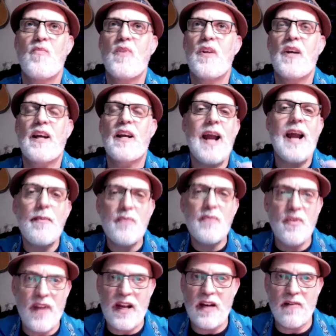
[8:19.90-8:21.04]

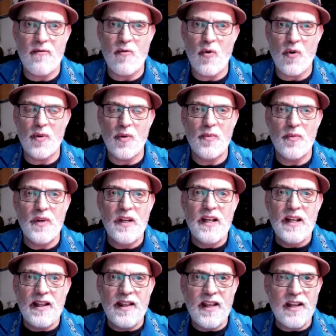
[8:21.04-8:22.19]
captivating for them
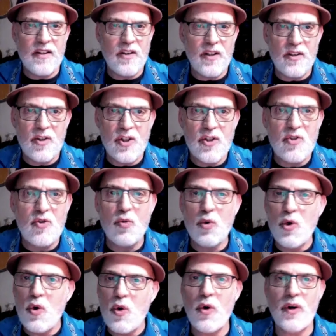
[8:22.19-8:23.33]
that it just
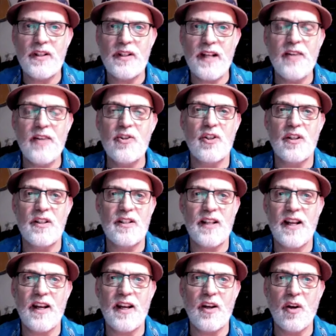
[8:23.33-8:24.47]
drew her attention. It's
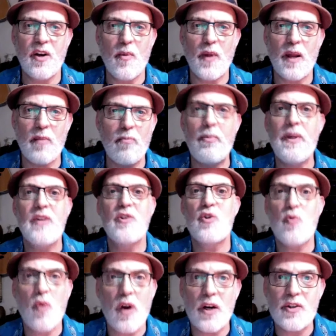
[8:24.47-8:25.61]
like, like binge
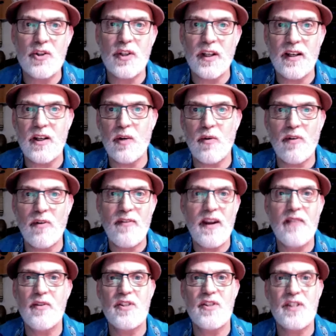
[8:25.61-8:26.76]
watching, a
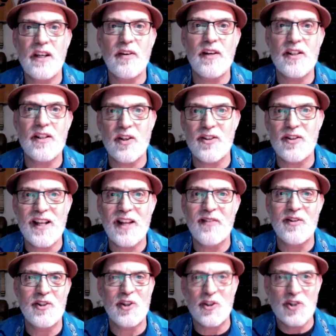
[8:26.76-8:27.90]
favorite series on
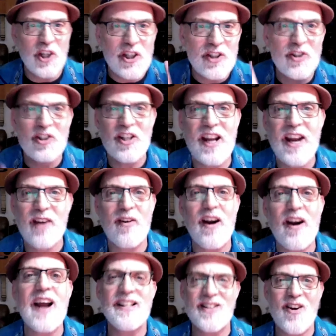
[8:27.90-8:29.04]
television. She couldn't take her
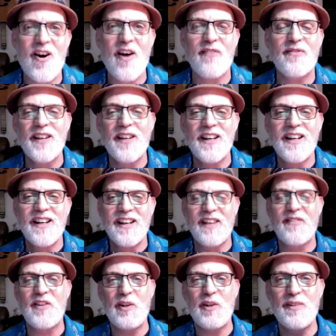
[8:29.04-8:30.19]
eyes off of the
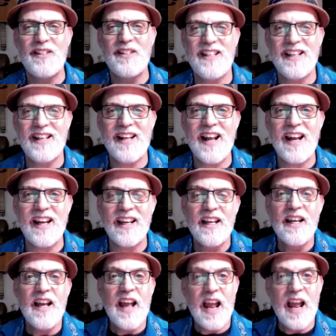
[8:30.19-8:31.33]
human DNA.
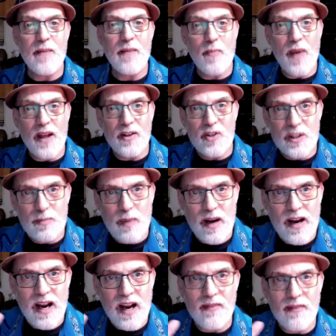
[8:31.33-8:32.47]
And just by
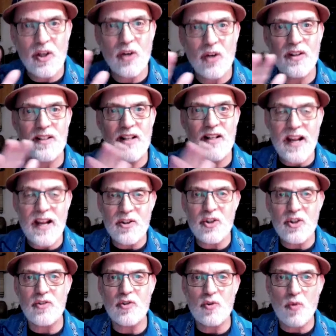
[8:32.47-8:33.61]
having her
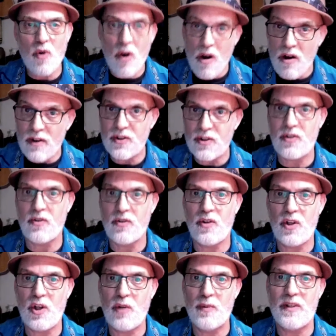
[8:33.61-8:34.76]
attention drawn to the
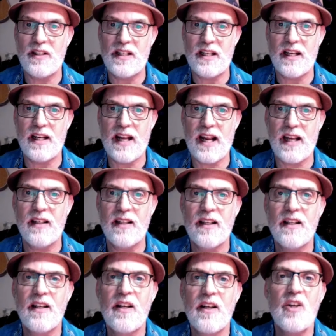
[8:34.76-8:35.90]
human DNA,
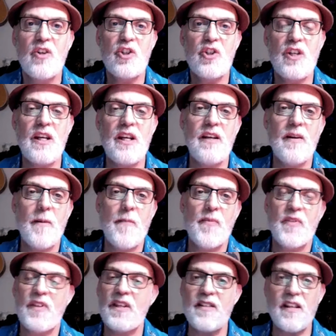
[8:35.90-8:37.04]
she
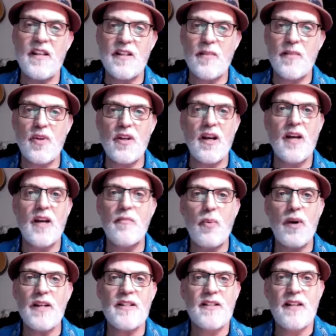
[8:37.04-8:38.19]
did something
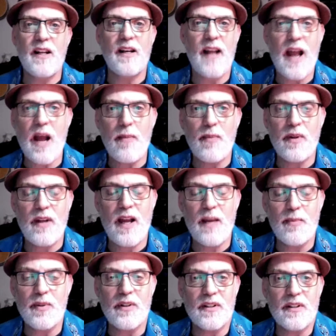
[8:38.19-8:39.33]
unprecedented
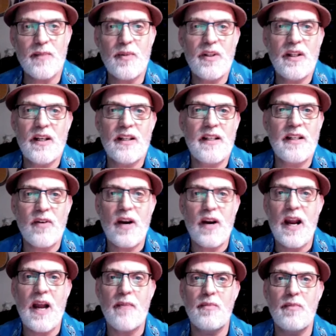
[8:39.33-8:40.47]
happened. Something that had never
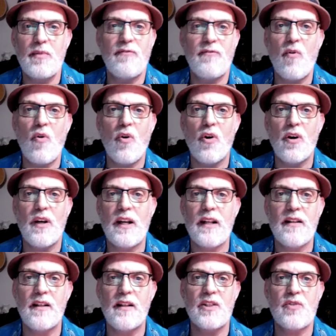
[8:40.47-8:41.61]
happened before in the
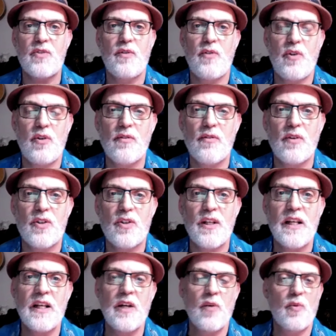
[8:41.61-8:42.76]
history of the universe
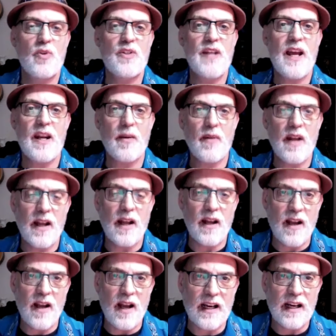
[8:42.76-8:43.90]
was that
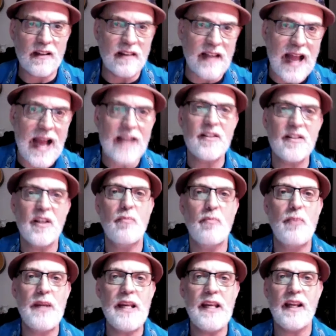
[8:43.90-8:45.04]
a galactic
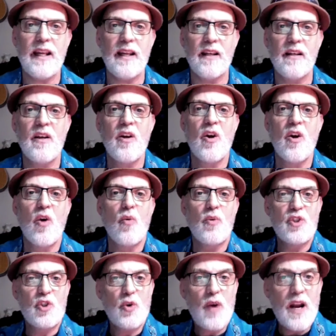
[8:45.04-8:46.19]
being was
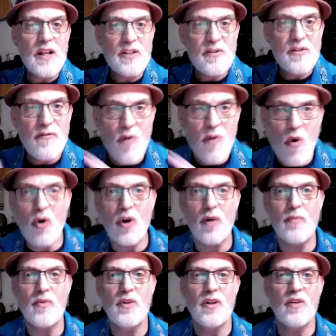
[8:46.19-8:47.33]

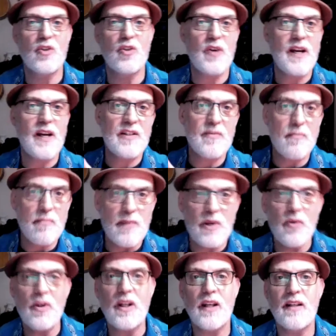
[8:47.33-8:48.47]
transformed or
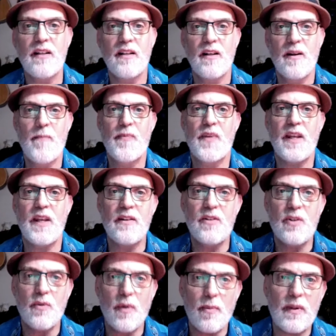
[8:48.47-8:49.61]
transmuted
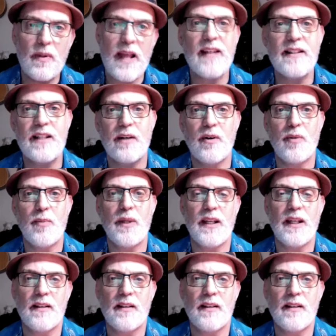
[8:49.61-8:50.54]
into a planetary being.